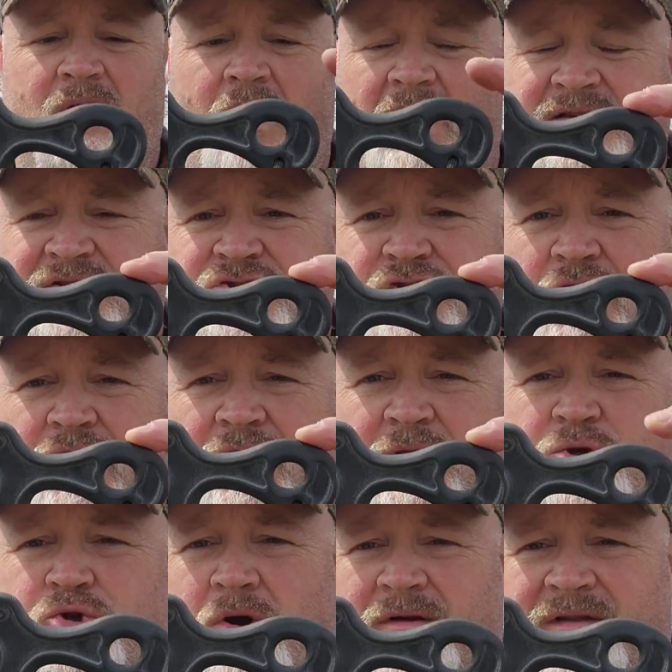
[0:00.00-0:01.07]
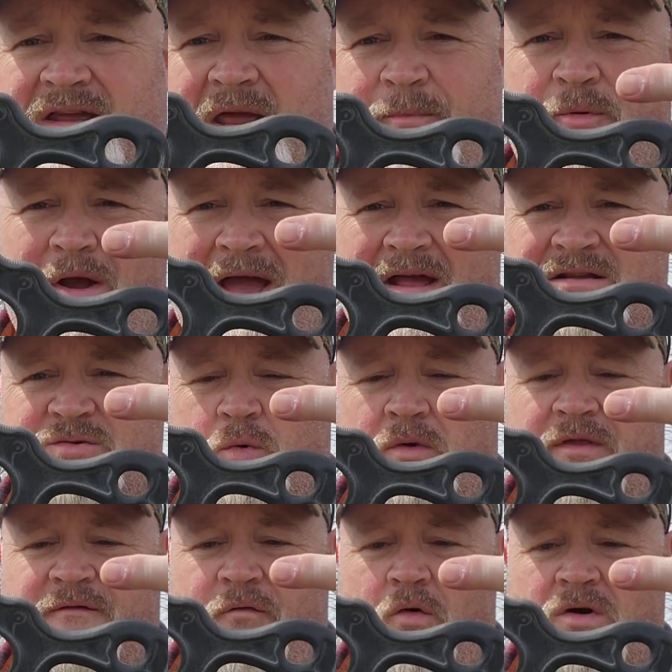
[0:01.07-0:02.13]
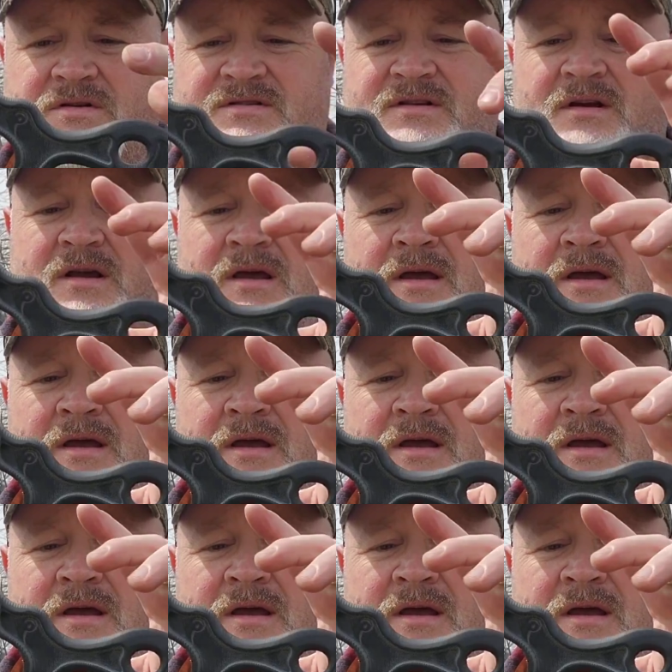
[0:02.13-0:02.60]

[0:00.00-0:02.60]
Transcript: Lots of junk in the trunk to keep your hands toward the forks.